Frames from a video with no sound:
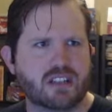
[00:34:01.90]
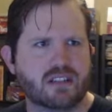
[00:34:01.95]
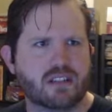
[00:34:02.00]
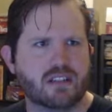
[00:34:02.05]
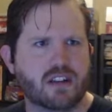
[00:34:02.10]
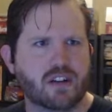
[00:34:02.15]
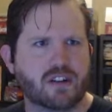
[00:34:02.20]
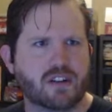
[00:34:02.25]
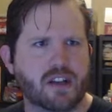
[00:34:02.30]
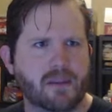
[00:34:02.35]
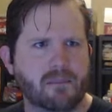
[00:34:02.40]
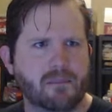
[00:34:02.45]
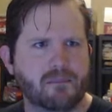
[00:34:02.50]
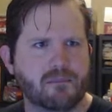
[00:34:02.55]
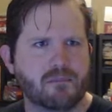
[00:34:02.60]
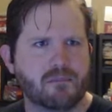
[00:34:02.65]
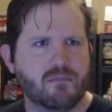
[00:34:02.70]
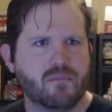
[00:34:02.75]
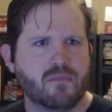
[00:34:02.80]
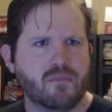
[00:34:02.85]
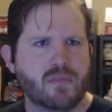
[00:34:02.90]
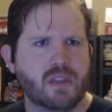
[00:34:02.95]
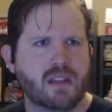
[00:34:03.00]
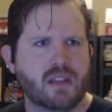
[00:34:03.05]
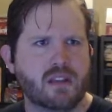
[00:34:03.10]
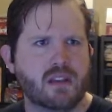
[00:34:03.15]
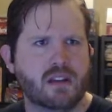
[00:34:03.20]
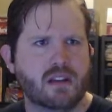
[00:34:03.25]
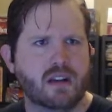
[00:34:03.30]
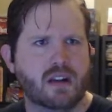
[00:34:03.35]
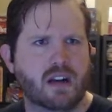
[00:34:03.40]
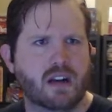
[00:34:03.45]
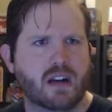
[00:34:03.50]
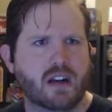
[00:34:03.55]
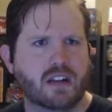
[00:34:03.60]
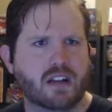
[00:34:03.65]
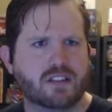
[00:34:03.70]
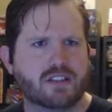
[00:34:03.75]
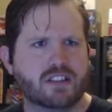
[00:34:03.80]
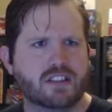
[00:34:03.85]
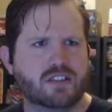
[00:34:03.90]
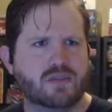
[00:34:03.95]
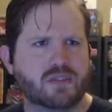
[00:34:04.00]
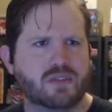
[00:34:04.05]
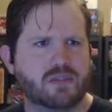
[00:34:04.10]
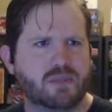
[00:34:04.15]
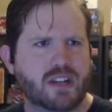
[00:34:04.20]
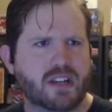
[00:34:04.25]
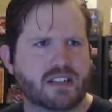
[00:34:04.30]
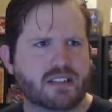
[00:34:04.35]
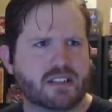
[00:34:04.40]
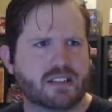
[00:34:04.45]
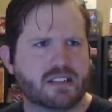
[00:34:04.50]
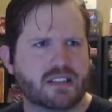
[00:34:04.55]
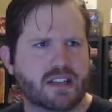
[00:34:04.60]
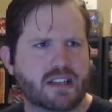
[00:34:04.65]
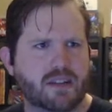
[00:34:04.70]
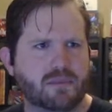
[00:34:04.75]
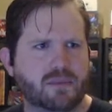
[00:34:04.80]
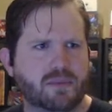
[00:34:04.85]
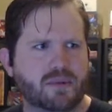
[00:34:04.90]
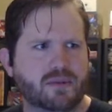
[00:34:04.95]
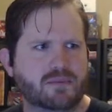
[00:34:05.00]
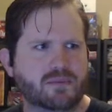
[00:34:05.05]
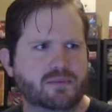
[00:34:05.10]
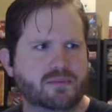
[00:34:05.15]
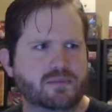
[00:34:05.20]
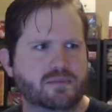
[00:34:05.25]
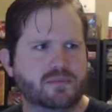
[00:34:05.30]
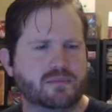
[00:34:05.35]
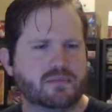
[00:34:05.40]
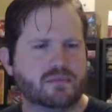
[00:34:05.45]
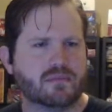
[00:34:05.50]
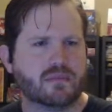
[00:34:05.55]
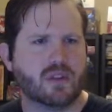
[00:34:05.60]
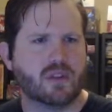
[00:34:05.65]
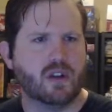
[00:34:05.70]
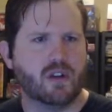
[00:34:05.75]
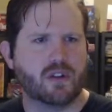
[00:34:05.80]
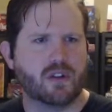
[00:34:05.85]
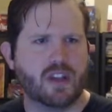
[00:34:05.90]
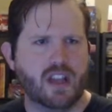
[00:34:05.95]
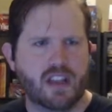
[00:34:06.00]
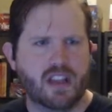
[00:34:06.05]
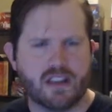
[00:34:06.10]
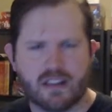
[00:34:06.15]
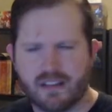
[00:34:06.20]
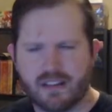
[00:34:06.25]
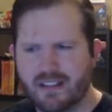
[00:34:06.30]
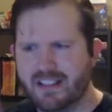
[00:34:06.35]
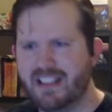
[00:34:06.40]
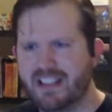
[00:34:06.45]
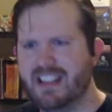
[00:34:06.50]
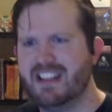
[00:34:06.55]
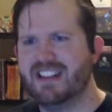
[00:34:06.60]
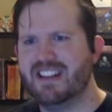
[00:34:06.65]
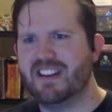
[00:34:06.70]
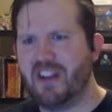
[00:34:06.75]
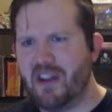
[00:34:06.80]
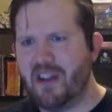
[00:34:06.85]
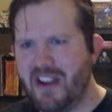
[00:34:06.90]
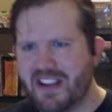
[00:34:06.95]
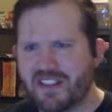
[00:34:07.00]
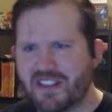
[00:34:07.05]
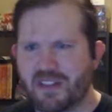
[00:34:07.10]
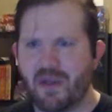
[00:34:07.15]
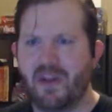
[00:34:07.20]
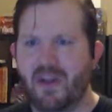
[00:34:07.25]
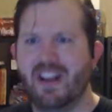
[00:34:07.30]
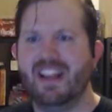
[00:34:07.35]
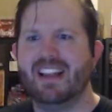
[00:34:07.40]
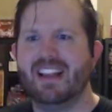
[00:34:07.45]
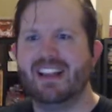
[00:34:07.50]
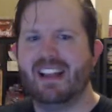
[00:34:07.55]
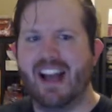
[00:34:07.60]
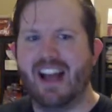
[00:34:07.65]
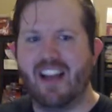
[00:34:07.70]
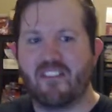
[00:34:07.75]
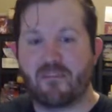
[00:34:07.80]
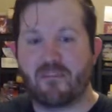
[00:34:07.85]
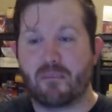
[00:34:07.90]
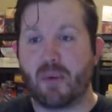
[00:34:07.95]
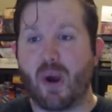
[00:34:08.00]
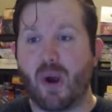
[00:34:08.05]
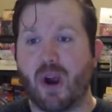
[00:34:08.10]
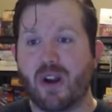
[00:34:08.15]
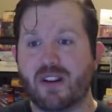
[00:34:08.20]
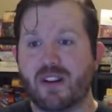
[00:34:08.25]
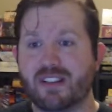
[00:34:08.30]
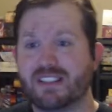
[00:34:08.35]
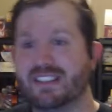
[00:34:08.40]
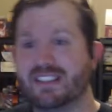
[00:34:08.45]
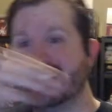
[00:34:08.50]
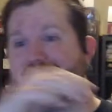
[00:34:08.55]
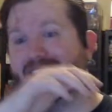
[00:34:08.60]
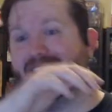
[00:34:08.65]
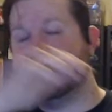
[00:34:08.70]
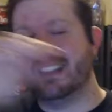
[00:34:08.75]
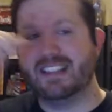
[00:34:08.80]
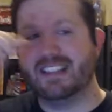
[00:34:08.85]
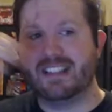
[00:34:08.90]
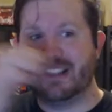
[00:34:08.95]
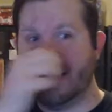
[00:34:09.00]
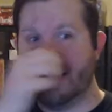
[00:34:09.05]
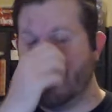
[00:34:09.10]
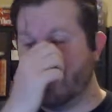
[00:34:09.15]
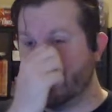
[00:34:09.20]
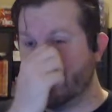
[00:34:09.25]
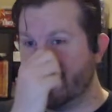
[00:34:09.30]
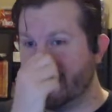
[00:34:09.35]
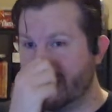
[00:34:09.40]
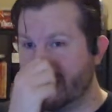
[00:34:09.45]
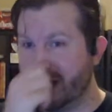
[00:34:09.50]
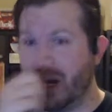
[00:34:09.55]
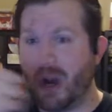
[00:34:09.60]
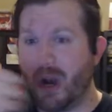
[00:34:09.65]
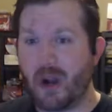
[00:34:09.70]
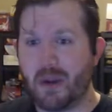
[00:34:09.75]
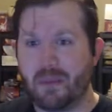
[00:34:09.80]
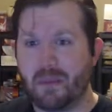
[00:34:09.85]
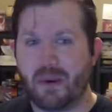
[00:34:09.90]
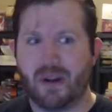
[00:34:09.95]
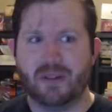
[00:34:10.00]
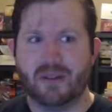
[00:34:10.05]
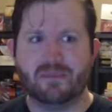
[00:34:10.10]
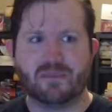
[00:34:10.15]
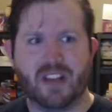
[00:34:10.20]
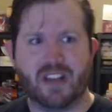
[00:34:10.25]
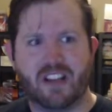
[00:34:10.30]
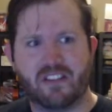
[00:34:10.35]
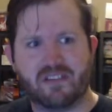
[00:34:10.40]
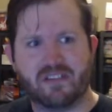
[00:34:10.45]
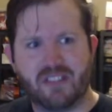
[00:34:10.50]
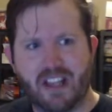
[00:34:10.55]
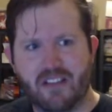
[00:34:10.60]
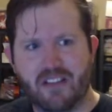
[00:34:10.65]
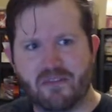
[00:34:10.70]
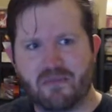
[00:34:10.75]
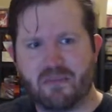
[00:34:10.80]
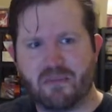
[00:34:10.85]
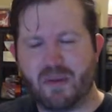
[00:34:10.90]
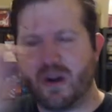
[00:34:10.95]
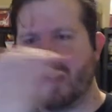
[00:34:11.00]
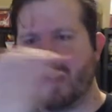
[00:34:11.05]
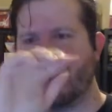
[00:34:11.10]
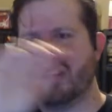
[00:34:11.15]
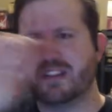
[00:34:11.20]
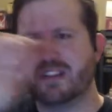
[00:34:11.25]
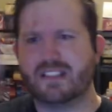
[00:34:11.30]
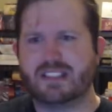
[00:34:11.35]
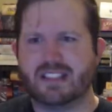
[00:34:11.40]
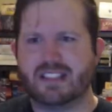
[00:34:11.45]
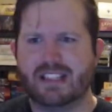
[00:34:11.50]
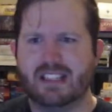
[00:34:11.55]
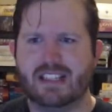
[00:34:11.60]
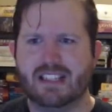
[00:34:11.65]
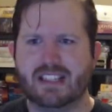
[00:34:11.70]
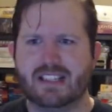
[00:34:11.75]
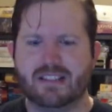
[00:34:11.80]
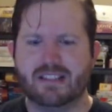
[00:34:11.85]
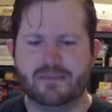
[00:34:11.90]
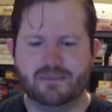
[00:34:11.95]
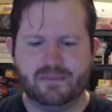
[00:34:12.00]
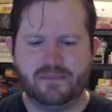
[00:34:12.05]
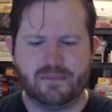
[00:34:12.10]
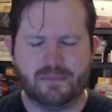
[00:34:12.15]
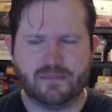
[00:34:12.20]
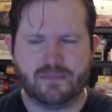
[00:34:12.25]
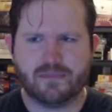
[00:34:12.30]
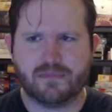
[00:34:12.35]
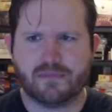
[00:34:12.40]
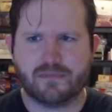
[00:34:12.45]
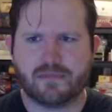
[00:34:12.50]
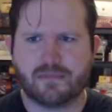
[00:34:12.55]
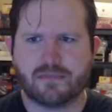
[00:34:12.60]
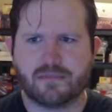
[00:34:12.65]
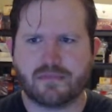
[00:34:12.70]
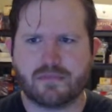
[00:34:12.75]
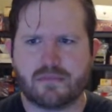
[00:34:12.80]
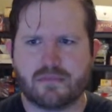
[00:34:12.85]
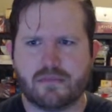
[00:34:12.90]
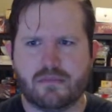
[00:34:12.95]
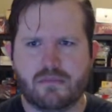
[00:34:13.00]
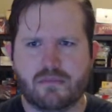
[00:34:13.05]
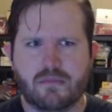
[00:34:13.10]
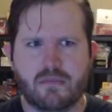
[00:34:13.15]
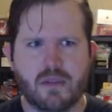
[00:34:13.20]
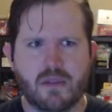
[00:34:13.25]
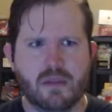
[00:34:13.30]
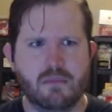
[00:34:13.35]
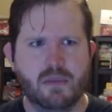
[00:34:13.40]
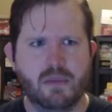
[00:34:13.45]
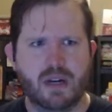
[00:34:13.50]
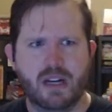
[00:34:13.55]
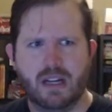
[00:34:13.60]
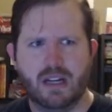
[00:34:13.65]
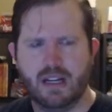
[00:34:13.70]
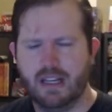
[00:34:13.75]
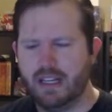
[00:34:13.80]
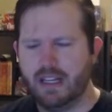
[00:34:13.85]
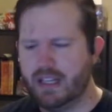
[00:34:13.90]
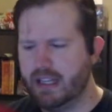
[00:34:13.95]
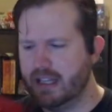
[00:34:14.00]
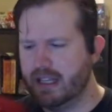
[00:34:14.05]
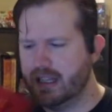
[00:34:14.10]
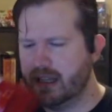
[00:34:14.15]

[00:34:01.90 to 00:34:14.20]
Okay. So let's switch back to sample. Okay. All right. So I've parsed in. That was the hard part. I have parsed in my